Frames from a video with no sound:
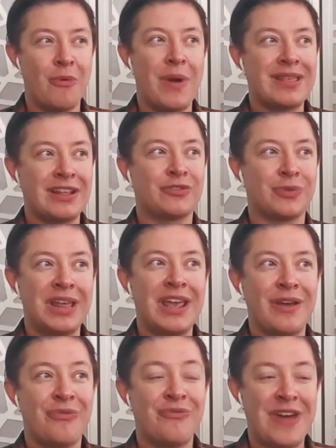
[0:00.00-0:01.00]
in a way that's
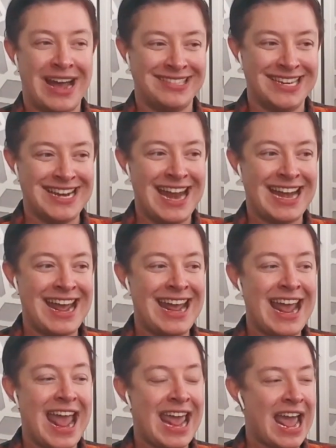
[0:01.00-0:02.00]
really
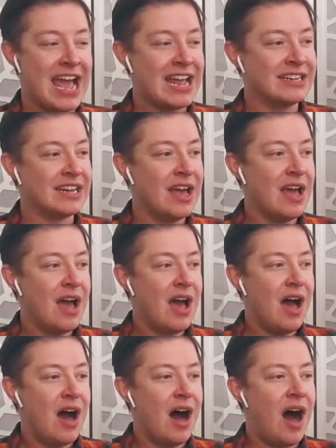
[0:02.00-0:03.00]
fascinating and
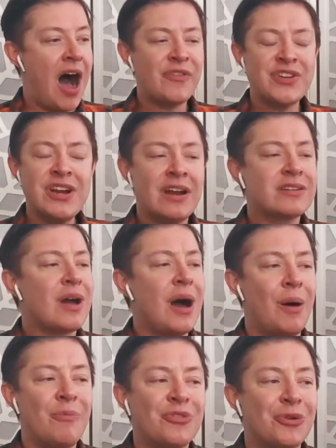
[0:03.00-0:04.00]
often
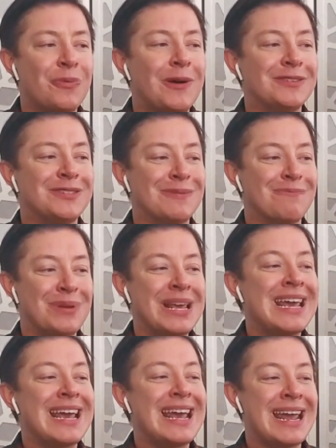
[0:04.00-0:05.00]
uncomfortable to
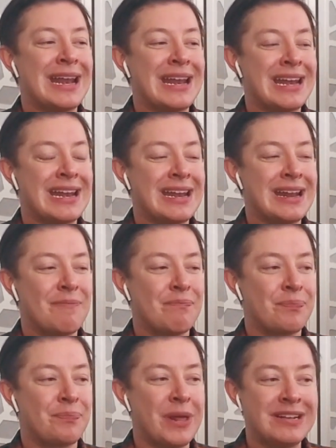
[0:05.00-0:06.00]
be in
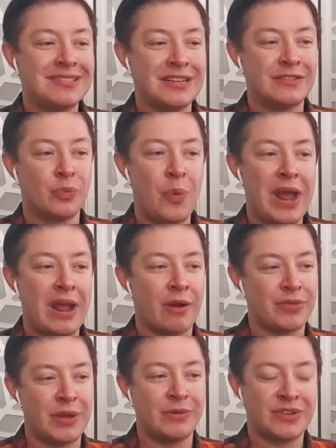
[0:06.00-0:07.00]
places
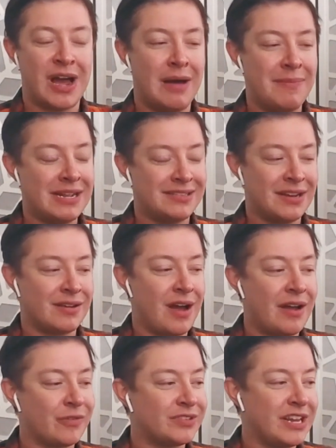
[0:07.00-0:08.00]
where those comments and
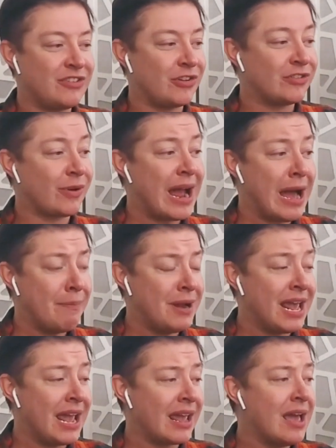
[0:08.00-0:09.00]
conversations are
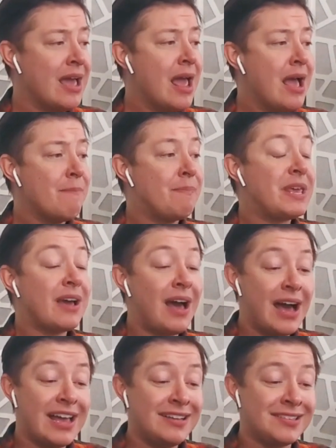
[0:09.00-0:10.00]
happening,
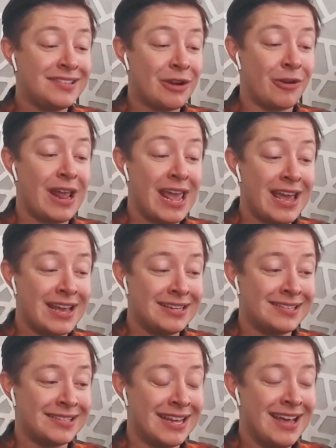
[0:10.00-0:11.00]
because there
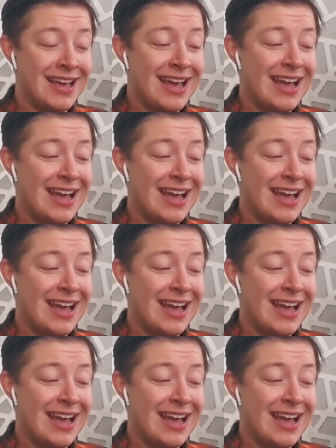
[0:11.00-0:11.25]
is